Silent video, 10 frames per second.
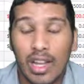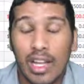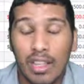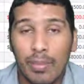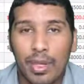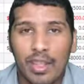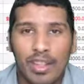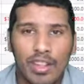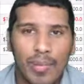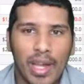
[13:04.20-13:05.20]

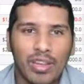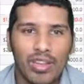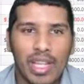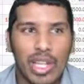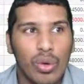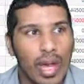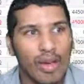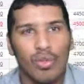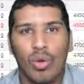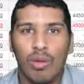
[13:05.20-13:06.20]
independent dispatcher, then you don't
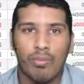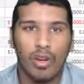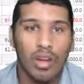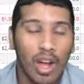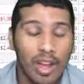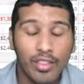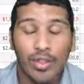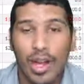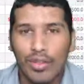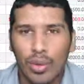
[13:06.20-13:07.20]
have no upfront costs. You
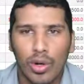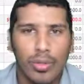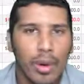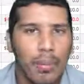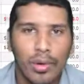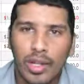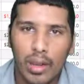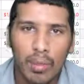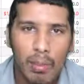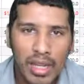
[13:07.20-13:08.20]
don't have to worry about building
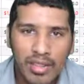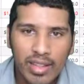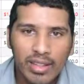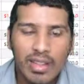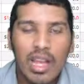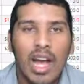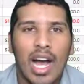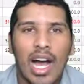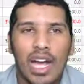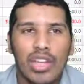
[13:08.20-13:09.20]
up a business.
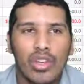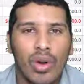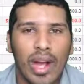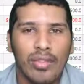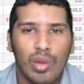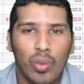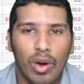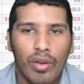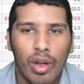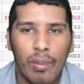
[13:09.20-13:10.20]
You don't have to
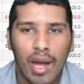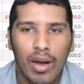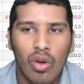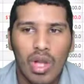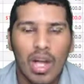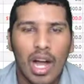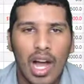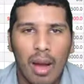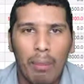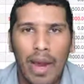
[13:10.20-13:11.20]
worry about
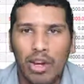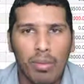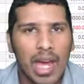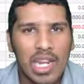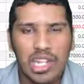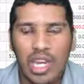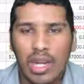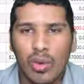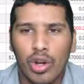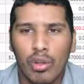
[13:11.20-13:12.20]
micromanaging
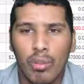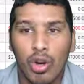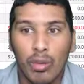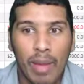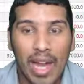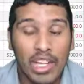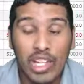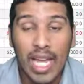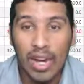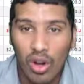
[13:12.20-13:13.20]
anyone or
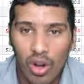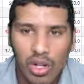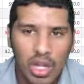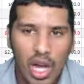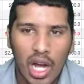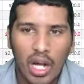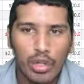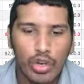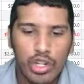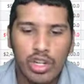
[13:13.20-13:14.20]
managing at all.
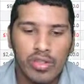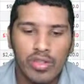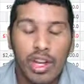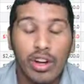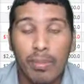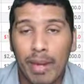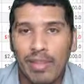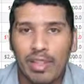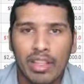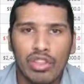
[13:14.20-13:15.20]
You're just there to
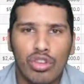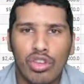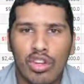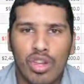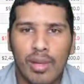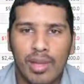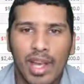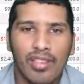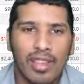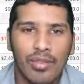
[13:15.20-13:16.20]
basically do your job
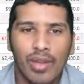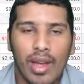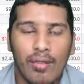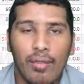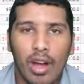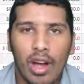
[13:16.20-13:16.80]
task. If you have